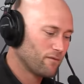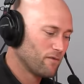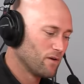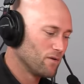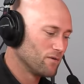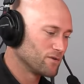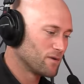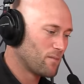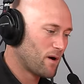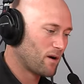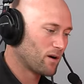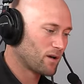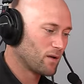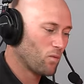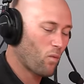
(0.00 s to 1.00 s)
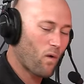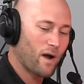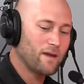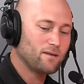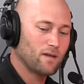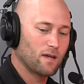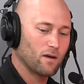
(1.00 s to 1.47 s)
of those American
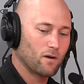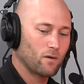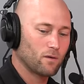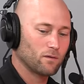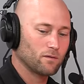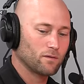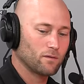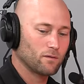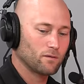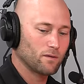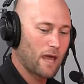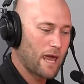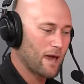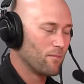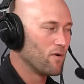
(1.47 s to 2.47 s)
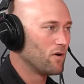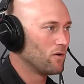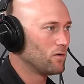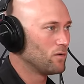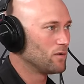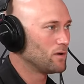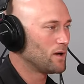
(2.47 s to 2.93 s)
Whitetail
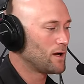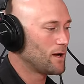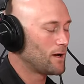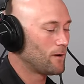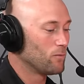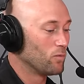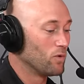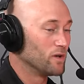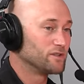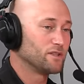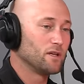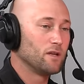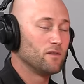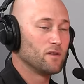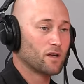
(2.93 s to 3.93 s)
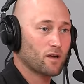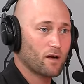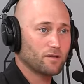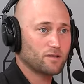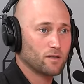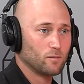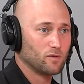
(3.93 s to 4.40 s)
ammo uh, was in the
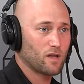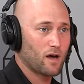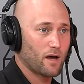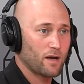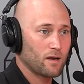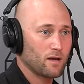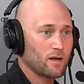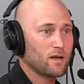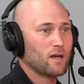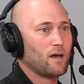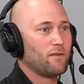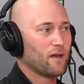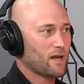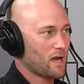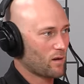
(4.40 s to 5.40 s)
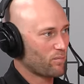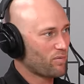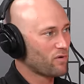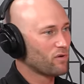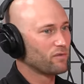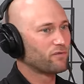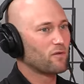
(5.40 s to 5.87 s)
custom line, and they kind of
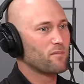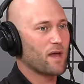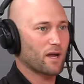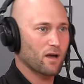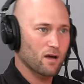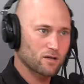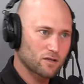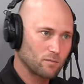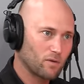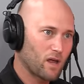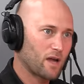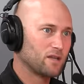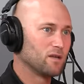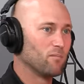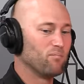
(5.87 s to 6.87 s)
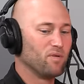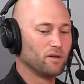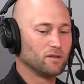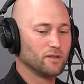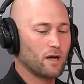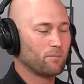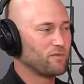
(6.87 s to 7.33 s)
pulled from that custom line to
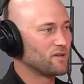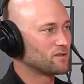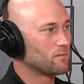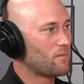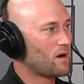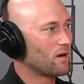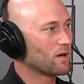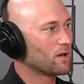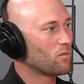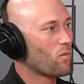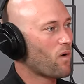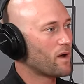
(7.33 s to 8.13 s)
build up this American